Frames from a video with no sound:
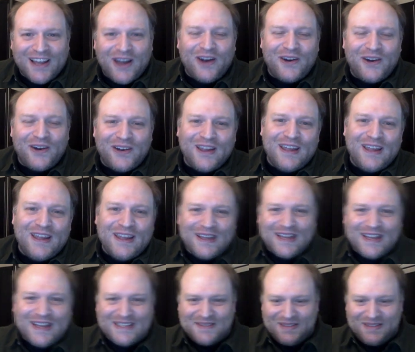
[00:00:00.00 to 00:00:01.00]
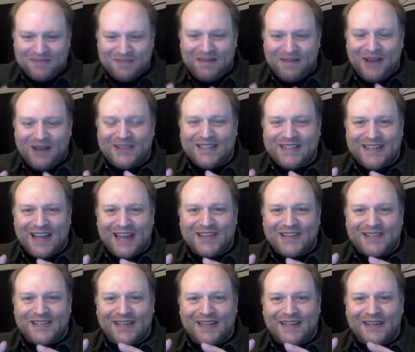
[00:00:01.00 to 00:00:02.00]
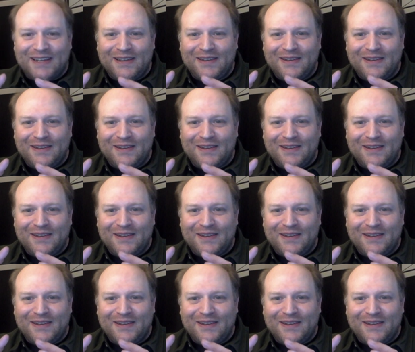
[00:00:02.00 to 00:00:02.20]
because the mouse is actually